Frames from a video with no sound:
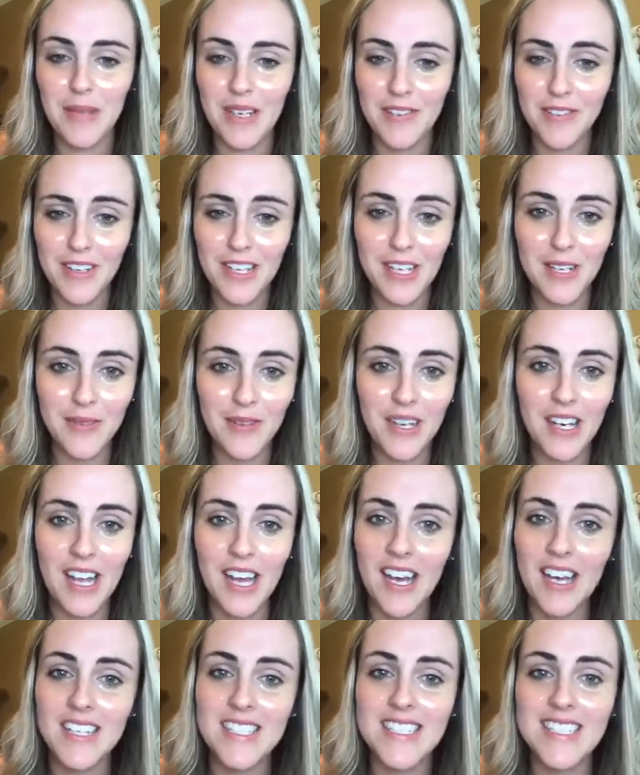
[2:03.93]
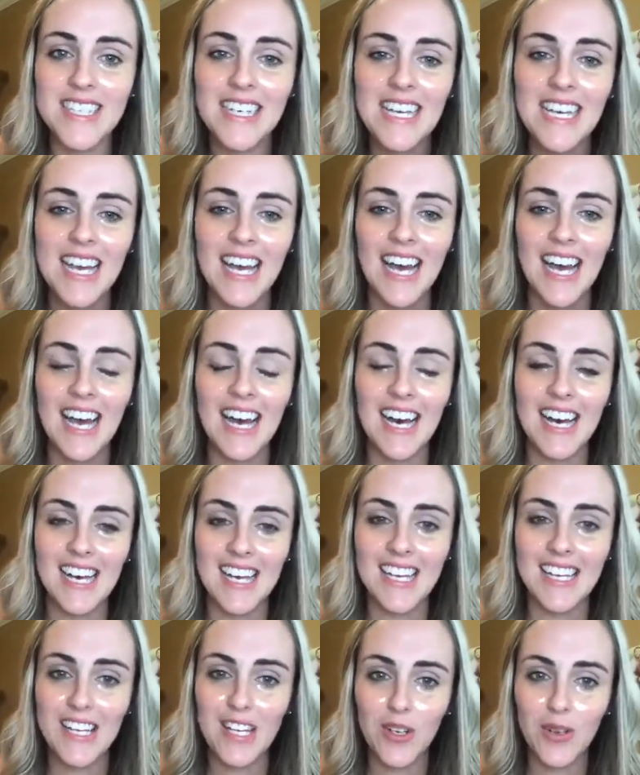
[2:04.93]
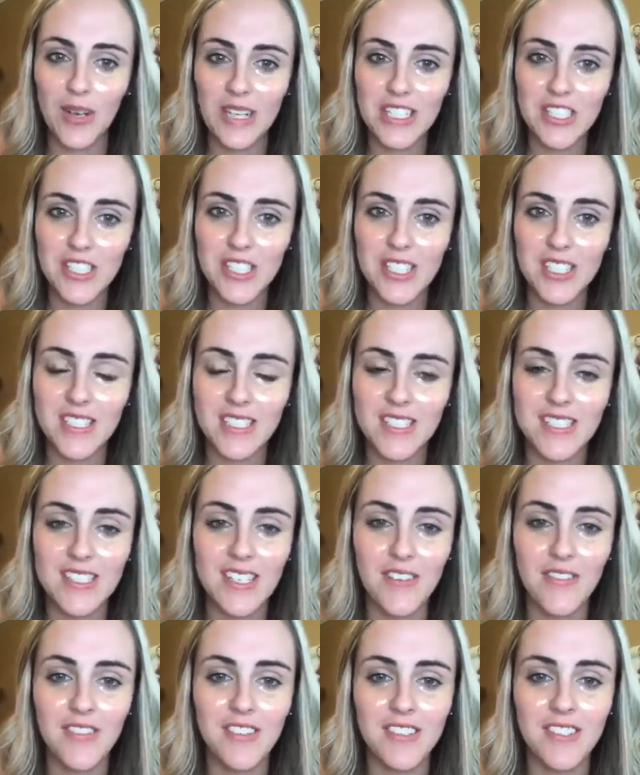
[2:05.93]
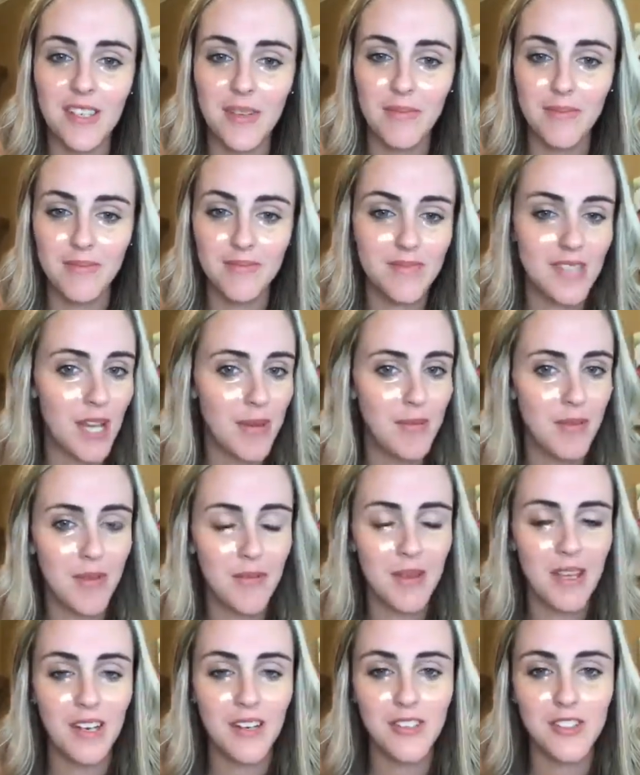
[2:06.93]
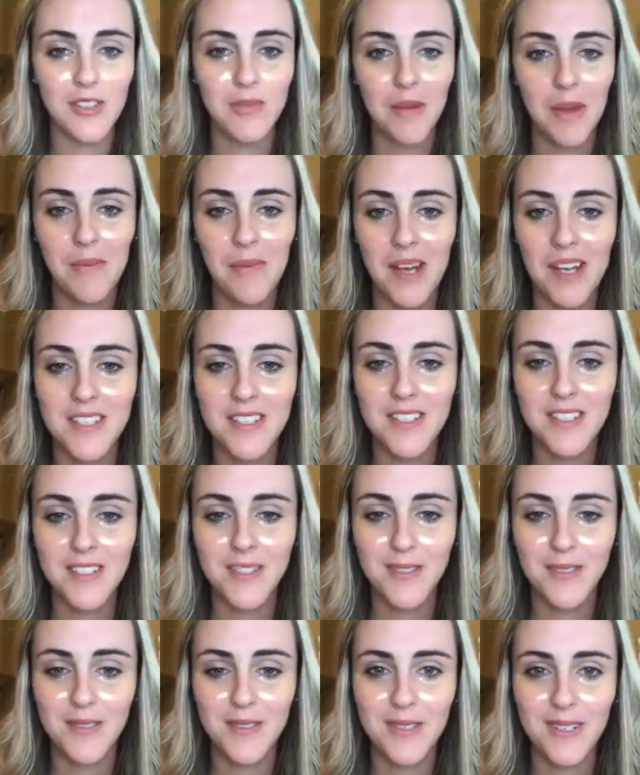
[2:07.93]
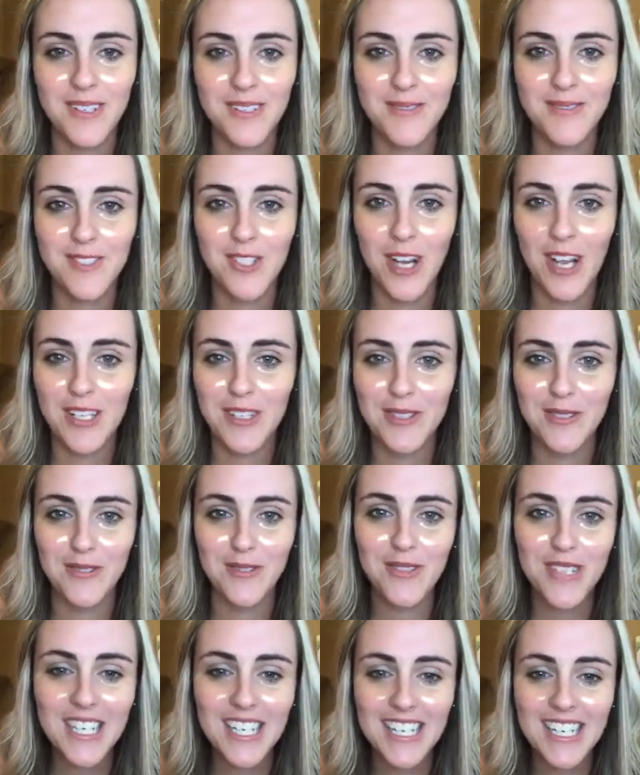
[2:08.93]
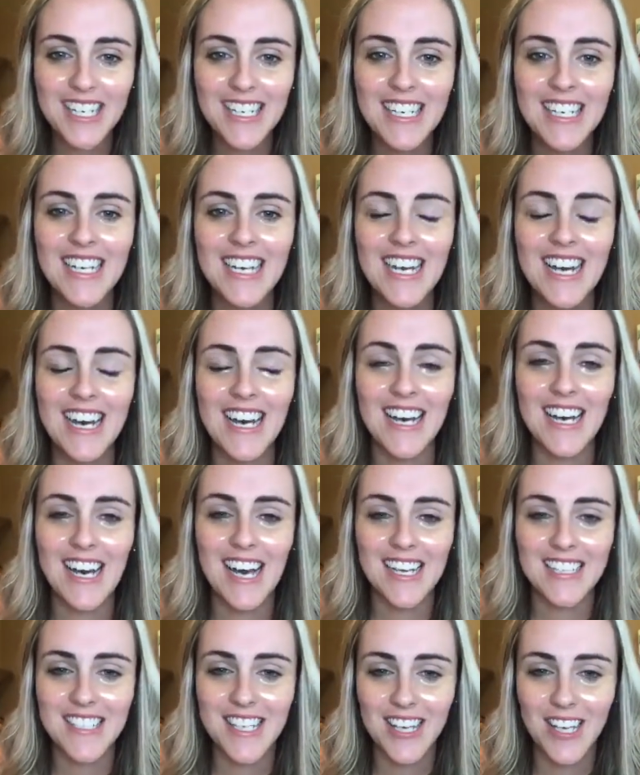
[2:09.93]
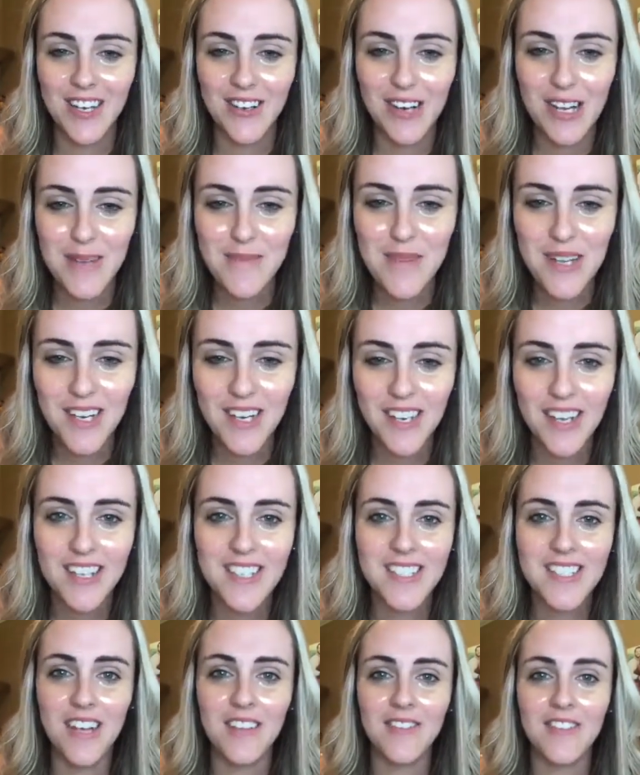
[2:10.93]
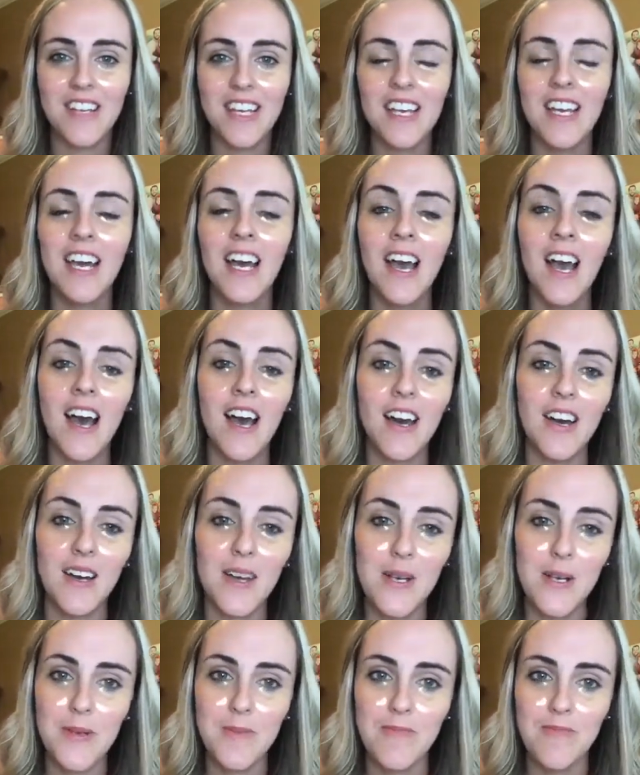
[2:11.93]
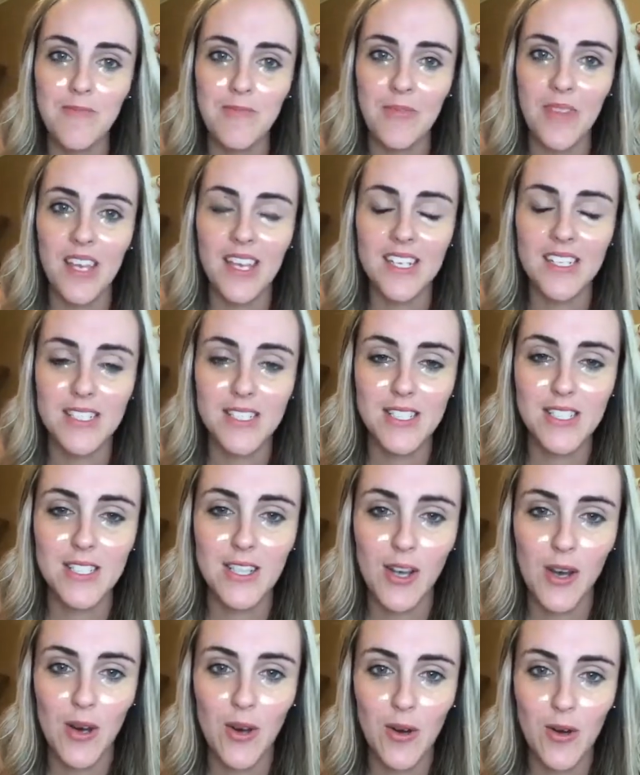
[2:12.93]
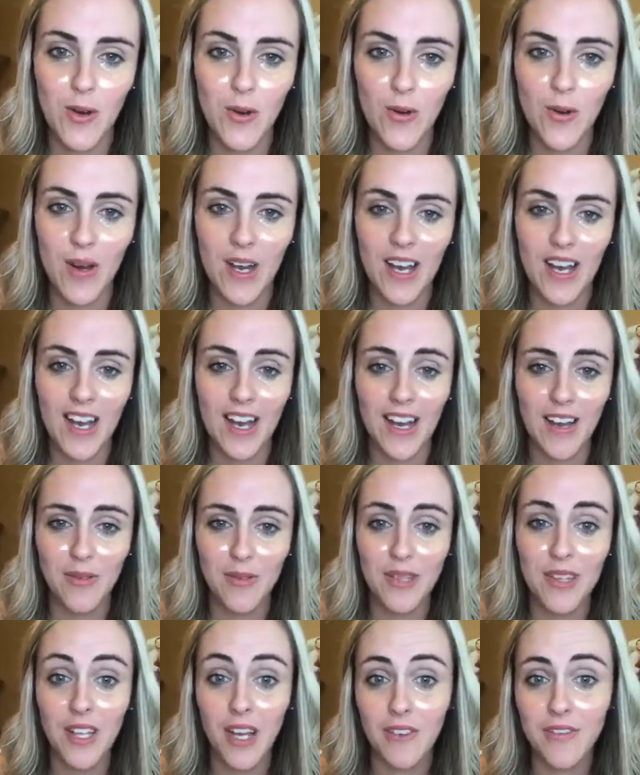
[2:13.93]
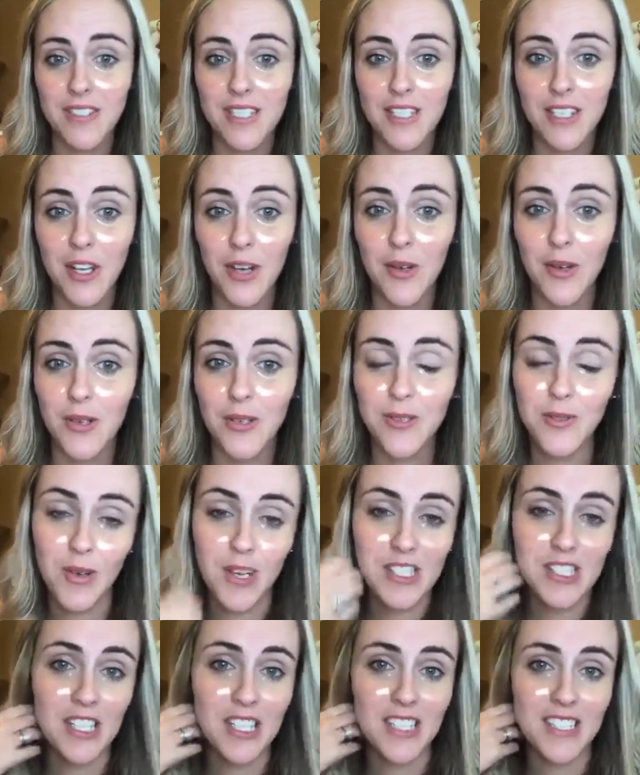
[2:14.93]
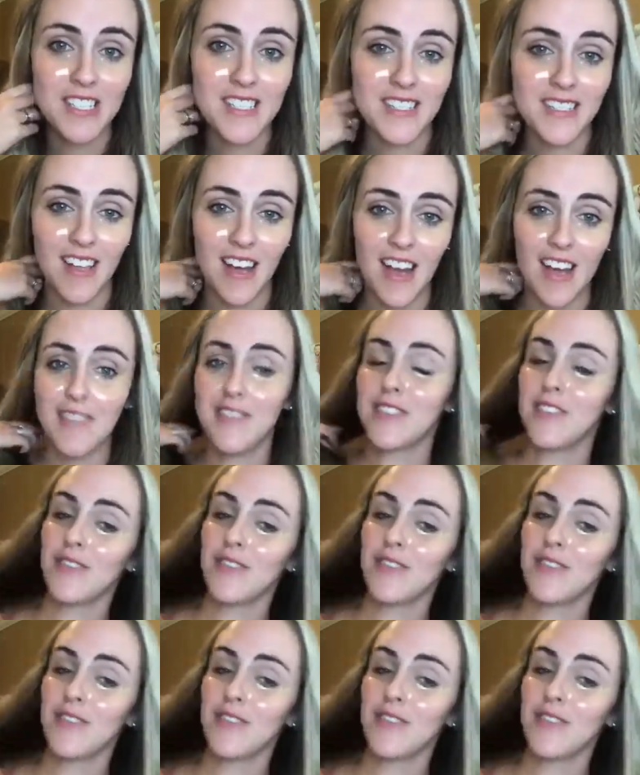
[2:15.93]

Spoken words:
But if anyone has any questions, definitely type them in. I'll do my best to try to read as I go. Hi Mary, hi Stephanie. And so I would love to know who's watching this live.